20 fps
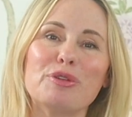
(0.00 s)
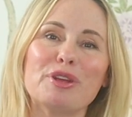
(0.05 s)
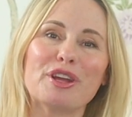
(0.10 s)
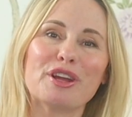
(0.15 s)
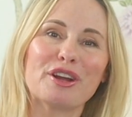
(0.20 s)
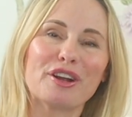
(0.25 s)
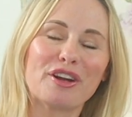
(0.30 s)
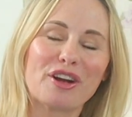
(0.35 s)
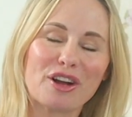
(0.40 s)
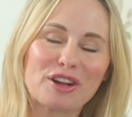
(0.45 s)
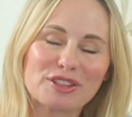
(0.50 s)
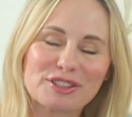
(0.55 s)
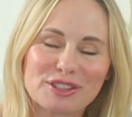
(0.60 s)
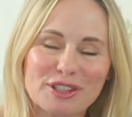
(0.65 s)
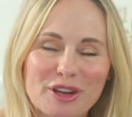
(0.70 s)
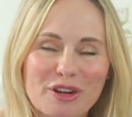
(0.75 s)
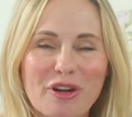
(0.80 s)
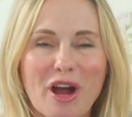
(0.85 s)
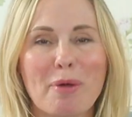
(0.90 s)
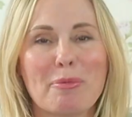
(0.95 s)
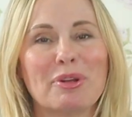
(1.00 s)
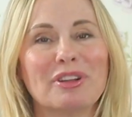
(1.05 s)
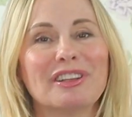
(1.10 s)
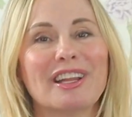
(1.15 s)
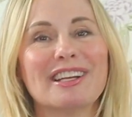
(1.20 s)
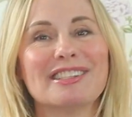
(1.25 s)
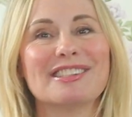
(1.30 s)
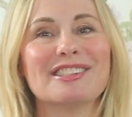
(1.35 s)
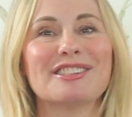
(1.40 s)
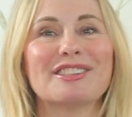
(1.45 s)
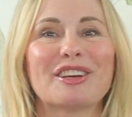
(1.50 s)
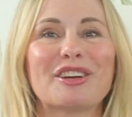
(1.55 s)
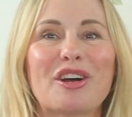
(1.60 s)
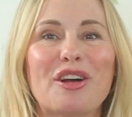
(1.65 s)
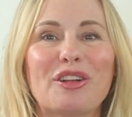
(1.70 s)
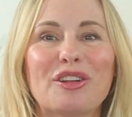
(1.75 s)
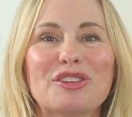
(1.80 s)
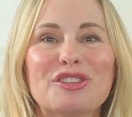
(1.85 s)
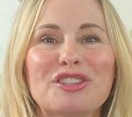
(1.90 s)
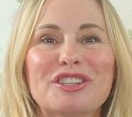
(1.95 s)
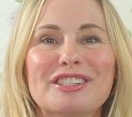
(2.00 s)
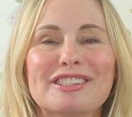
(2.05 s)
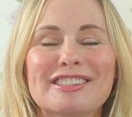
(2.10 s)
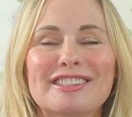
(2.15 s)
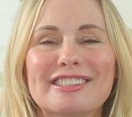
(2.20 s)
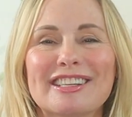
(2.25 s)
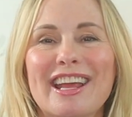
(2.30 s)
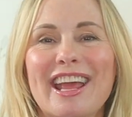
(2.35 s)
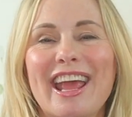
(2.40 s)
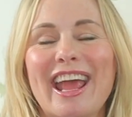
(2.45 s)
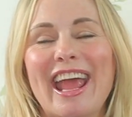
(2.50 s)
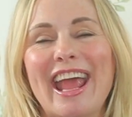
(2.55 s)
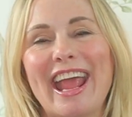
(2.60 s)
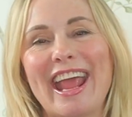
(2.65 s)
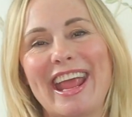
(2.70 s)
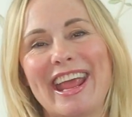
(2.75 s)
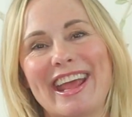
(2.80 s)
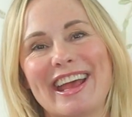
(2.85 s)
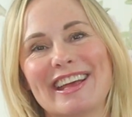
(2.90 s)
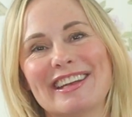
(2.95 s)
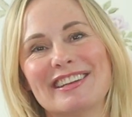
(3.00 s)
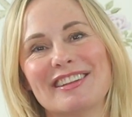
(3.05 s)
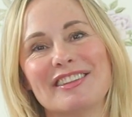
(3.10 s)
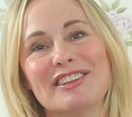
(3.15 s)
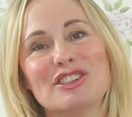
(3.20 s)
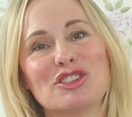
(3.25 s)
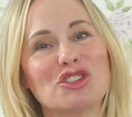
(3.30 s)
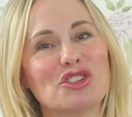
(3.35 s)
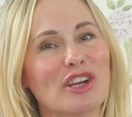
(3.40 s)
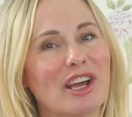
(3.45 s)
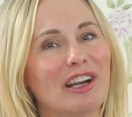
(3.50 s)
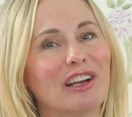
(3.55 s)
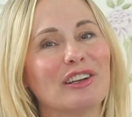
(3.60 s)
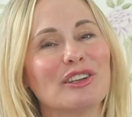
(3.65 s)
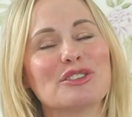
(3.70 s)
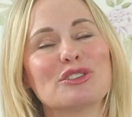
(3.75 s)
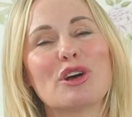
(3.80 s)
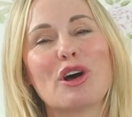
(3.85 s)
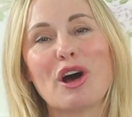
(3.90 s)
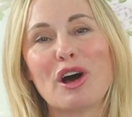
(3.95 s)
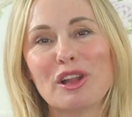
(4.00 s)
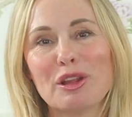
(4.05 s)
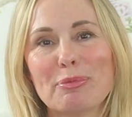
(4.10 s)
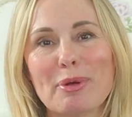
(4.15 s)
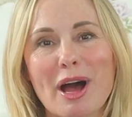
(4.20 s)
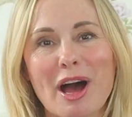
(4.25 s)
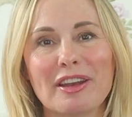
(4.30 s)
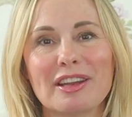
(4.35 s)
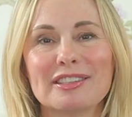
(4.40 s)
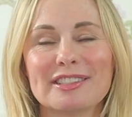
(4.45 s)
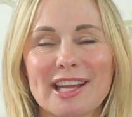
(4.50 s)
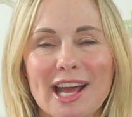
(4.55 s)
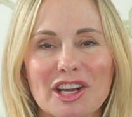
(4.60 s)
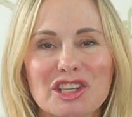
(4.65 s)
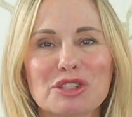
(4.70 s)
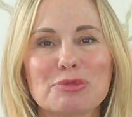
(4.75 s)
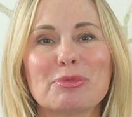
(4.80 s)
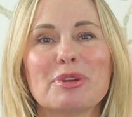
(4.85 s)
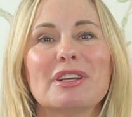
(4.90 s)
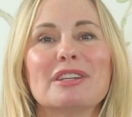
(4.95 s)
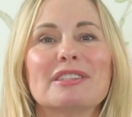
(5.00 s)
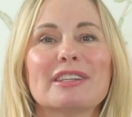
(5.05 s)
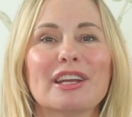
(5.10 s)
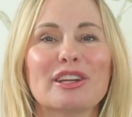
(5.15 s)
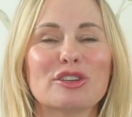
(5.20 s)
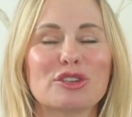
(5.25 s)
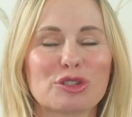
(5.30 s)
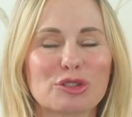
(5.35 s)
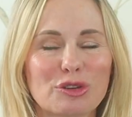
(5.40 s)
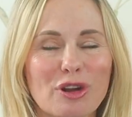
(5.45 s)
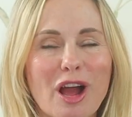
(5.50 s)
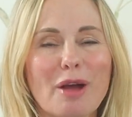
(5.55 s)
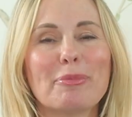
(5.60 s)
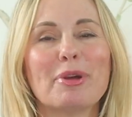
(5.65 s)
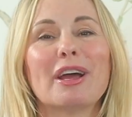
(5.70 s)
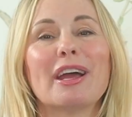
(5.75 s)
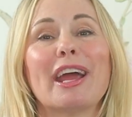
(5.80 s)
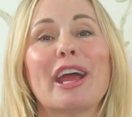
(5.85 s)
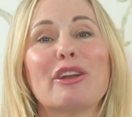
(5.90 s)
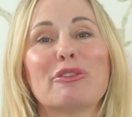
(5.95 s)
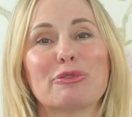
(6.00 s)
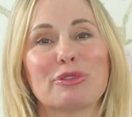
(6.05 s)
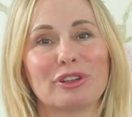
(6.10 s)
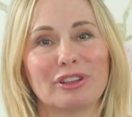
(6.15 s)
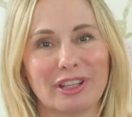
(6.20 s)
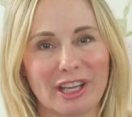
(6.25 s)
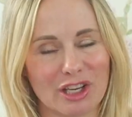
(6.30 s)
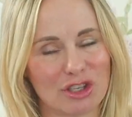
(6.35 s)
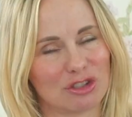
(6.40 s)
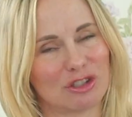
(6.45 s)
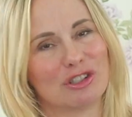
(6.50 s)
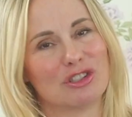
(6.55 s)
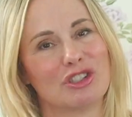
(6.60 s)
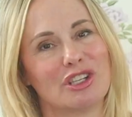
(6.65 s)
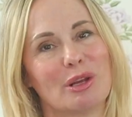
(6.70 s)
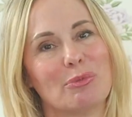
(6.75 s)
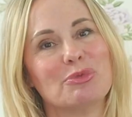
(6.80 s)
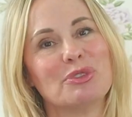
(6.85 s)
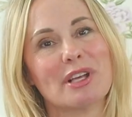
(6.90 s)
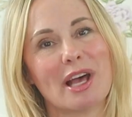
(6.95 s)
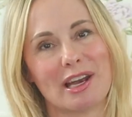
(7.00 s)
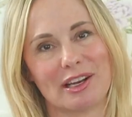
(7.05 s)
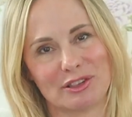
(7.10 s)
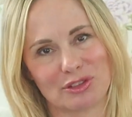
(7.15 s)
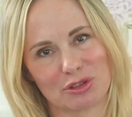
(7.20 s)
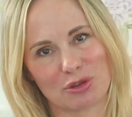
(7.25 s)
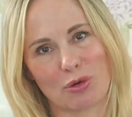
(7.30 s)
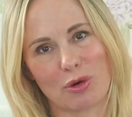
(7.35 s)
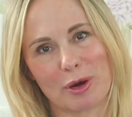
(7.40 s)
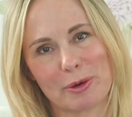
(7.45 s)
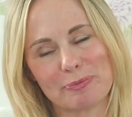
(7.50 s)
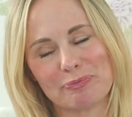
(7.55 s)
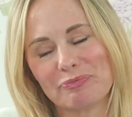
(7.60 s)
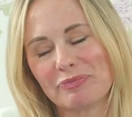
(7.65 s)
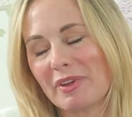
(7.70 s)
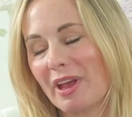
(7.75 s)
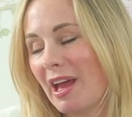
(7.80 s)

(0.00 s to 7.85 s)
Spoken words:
here, also, I'm a licensed psychologist, and this channel is all about attachment and trauma and relationships at its core.